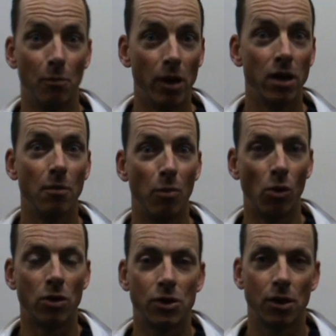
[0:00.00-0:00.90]
to media
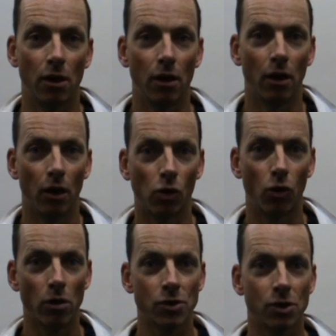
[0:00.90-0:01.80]
books
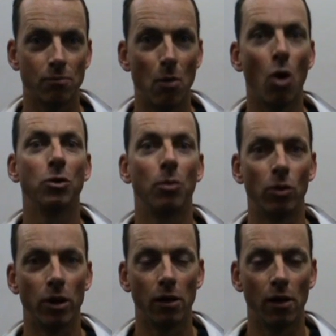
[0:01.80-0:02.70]
across
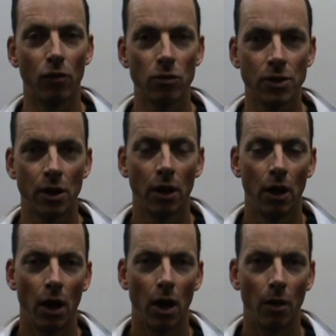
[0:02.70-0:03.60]
multiple year levels.
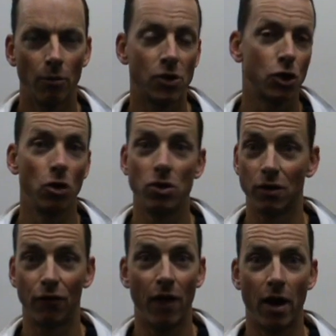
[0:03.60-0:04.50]
The
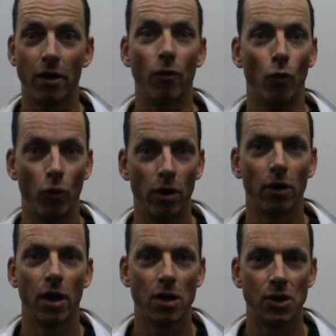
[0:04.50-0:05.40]
students have found it
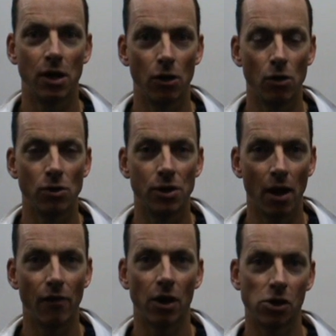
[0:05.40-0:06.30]
really easy to use.
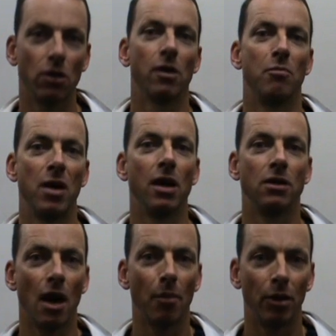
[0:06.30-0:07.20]
They've actually
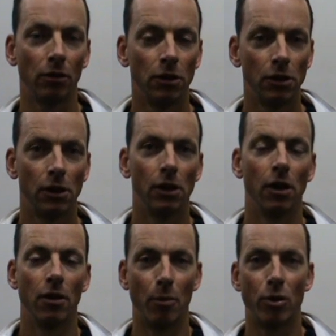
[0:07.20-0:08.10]
picked up
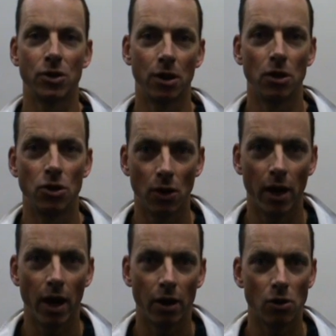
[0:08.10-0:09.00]
the procedures on
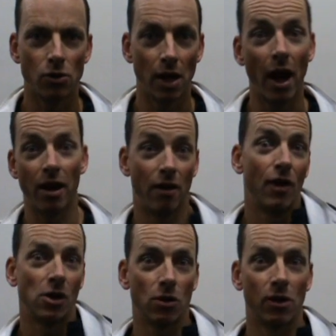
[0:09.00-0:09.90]
how to use it and have
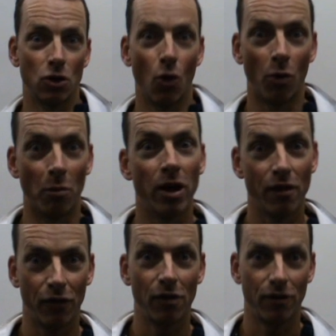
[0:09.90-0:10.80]
actually taught me
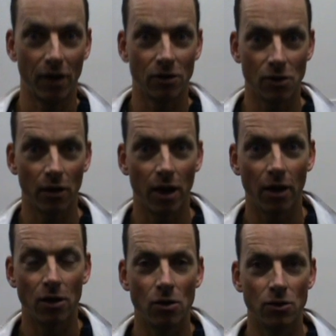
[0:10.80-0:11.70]
a few things on
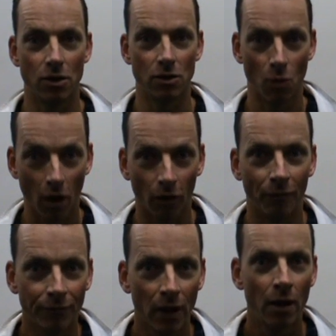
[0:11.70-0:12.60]
how to use it as well.